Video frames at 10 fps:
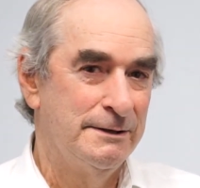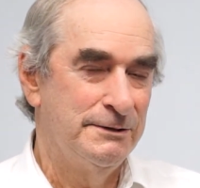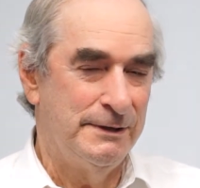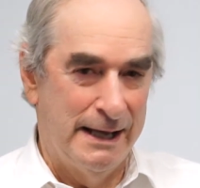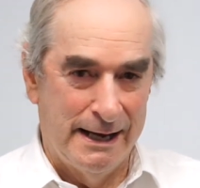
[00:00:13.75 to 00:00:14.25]

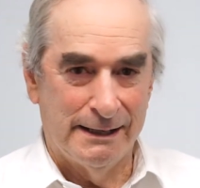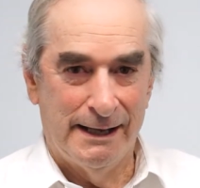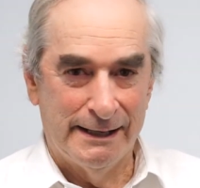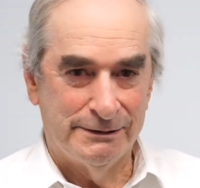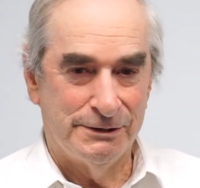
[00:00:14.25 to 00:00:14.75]
Today I'd
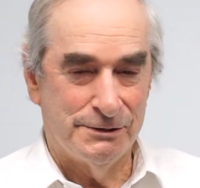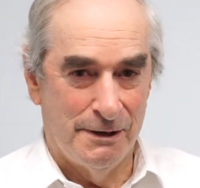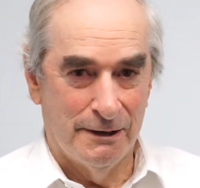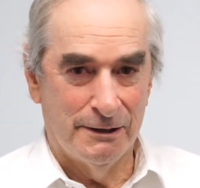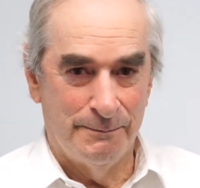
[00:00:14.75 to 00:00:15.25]
like to
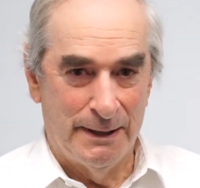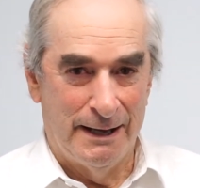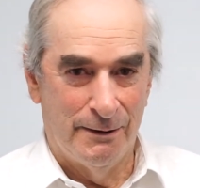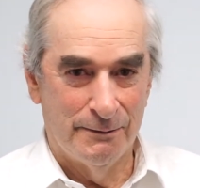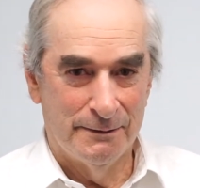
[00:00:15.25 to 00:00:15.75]
talk
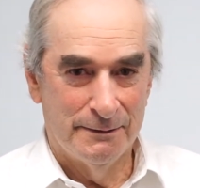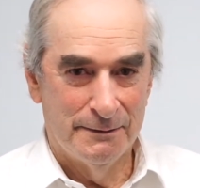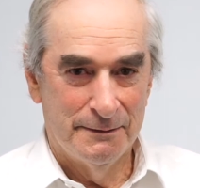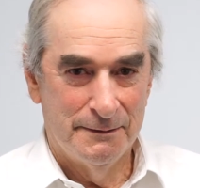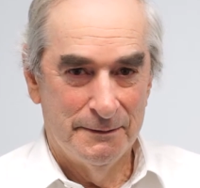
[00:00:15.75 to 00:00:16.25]
about
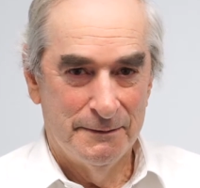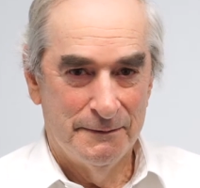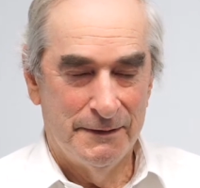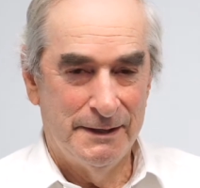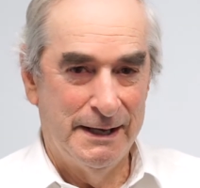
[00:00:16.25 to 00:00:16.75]

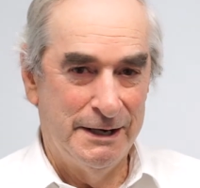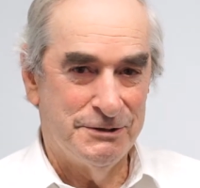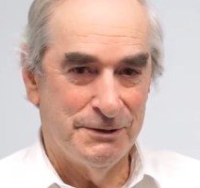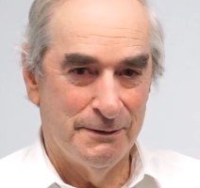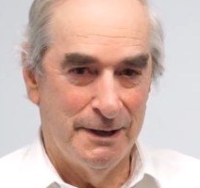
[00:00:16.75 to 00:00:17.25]
the
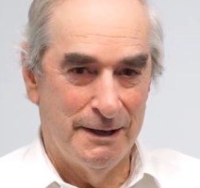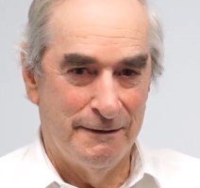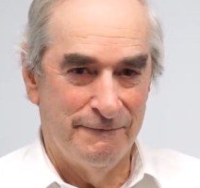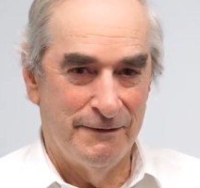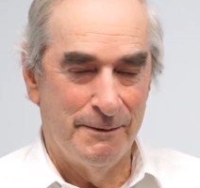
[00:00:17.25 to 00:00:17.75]
nature
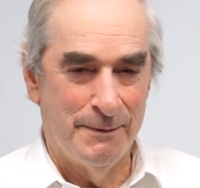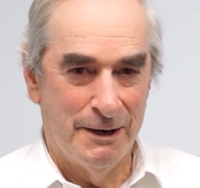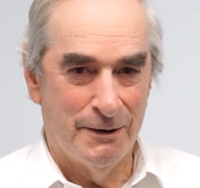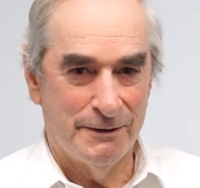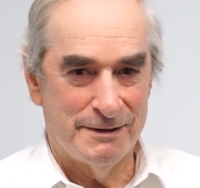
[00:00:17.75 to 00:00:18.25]
of
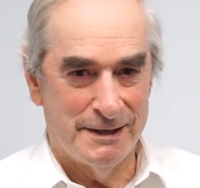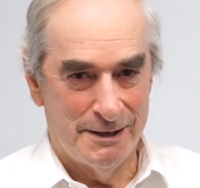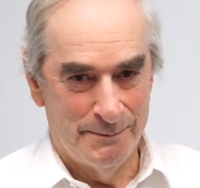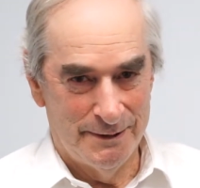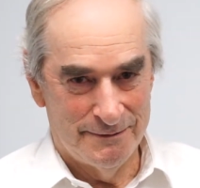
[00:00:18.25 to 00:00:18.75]
America's
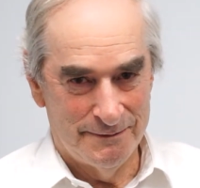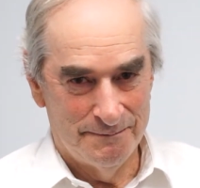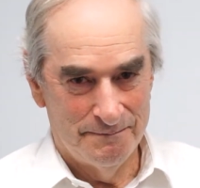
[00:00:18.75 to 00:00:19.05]
enemies.